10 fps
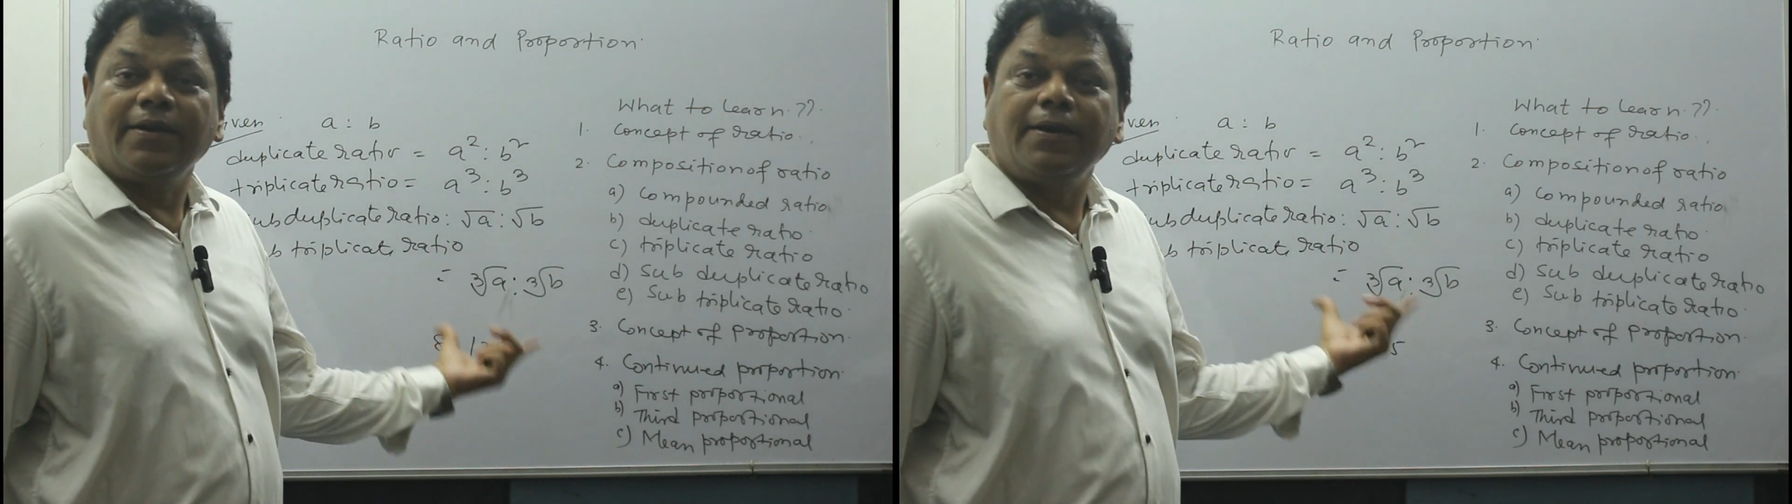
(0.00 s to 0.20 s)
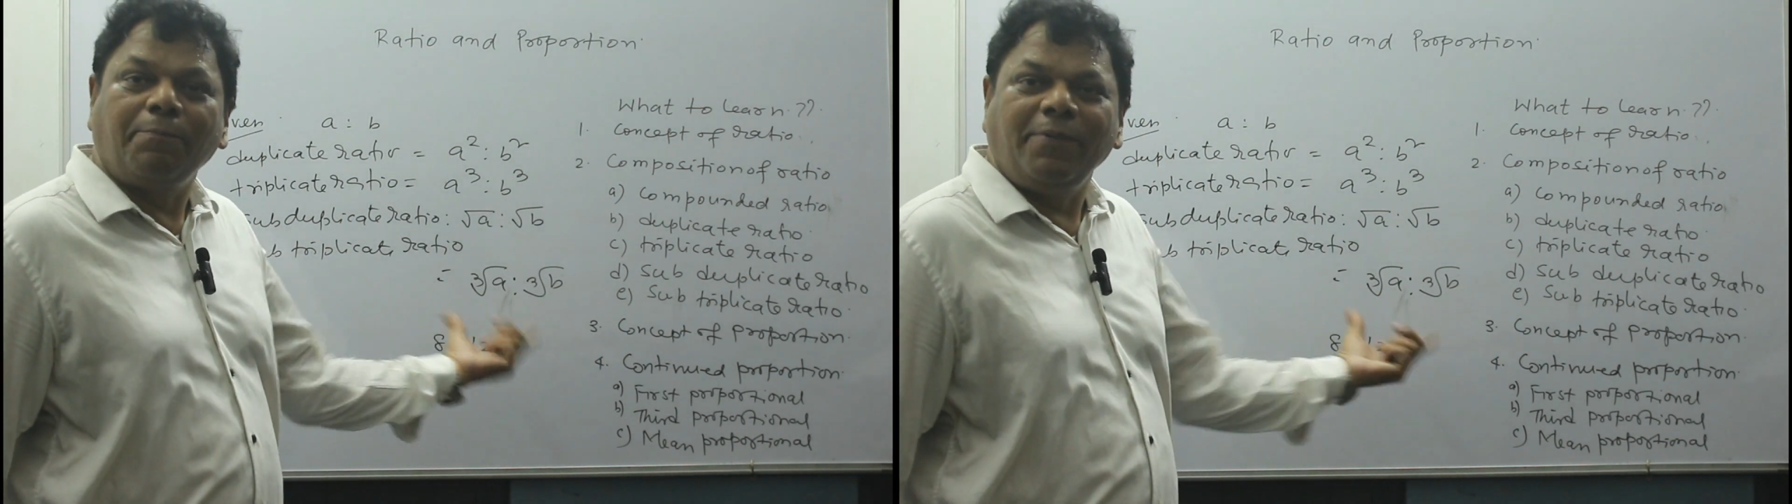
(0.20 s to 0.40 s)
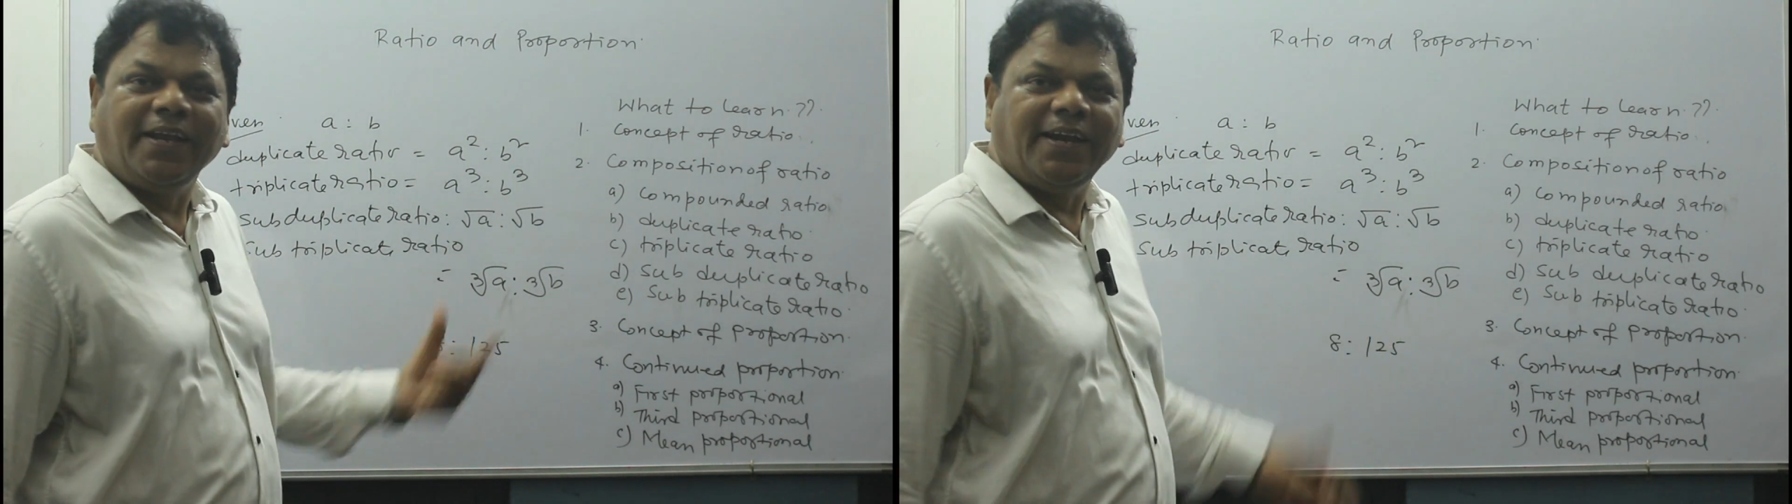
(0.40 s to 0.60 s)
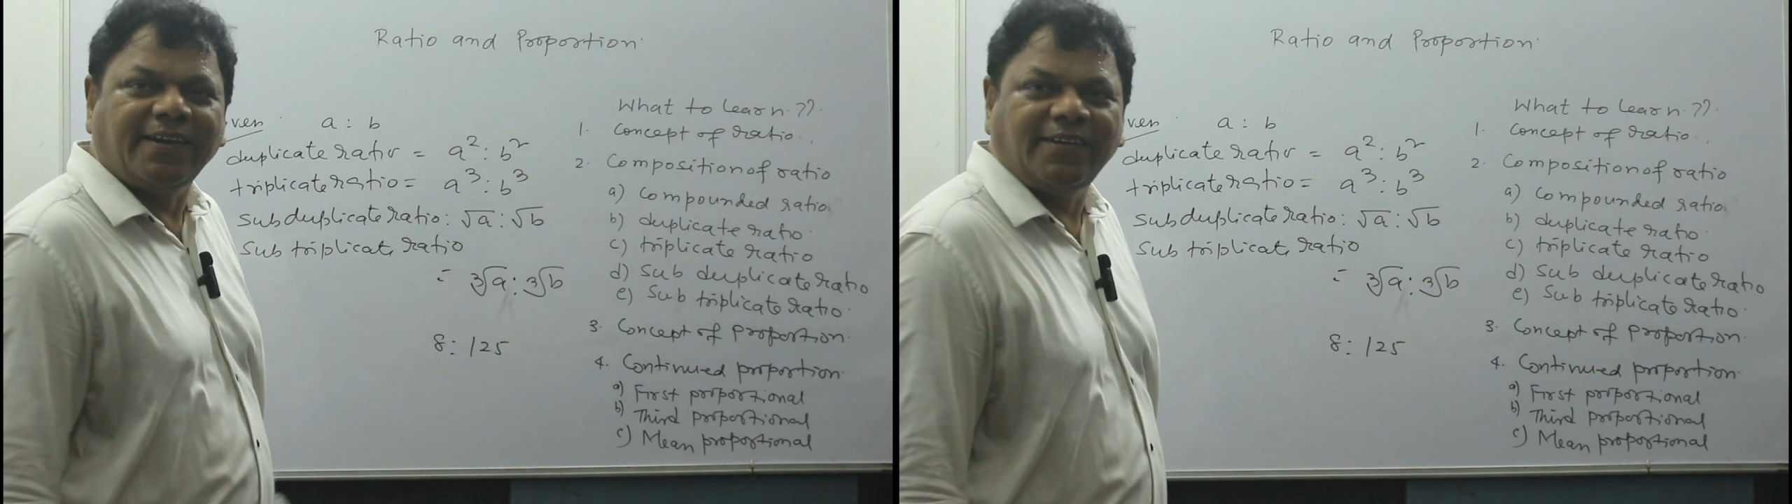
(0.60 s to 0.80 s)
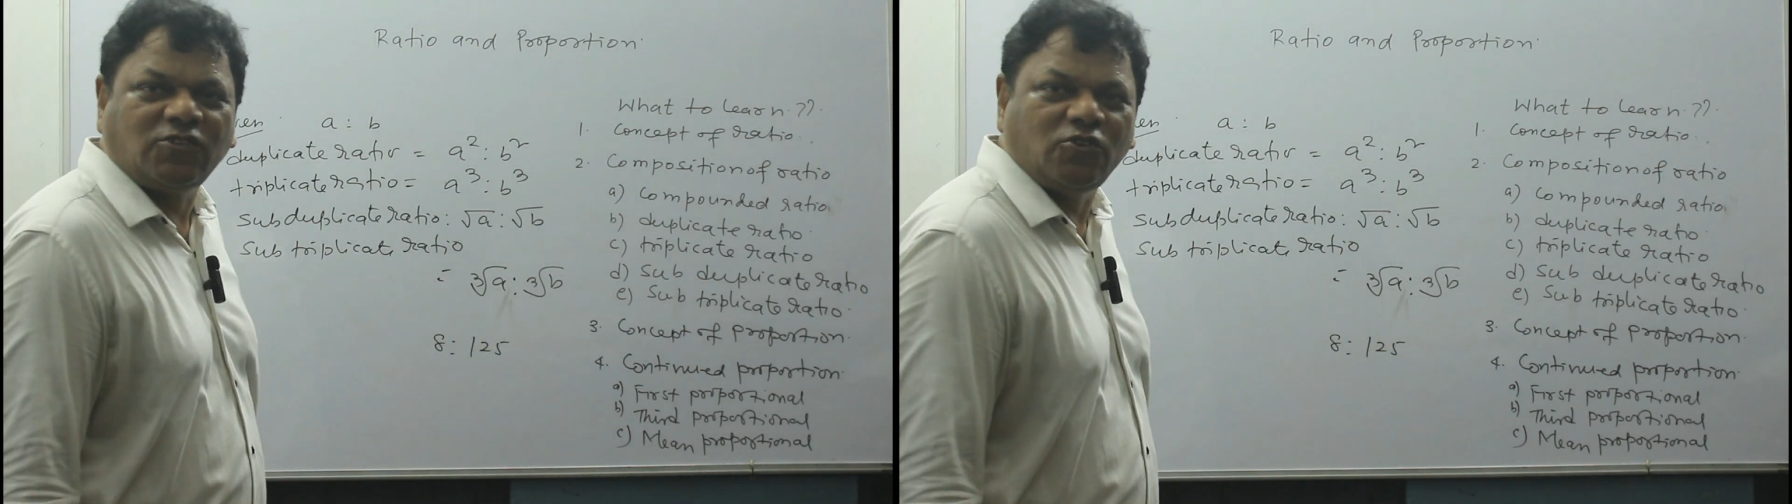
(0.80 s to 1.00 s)

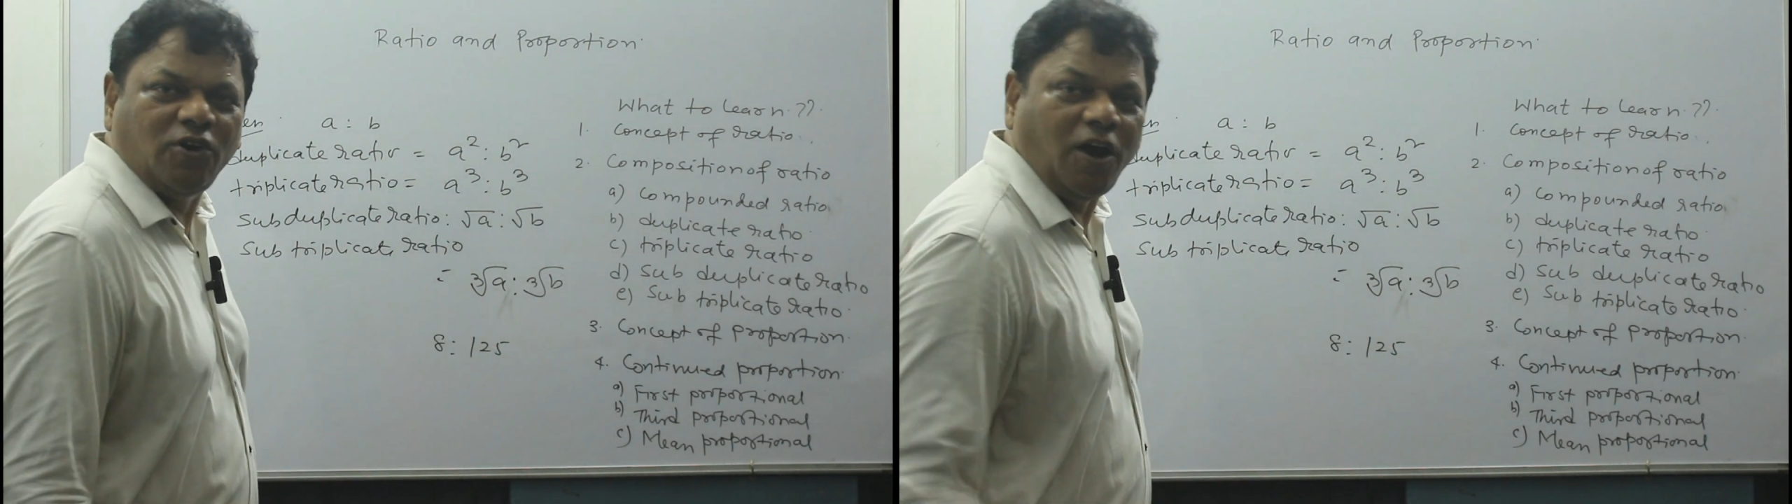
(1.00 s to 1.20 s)
triplicate ratio.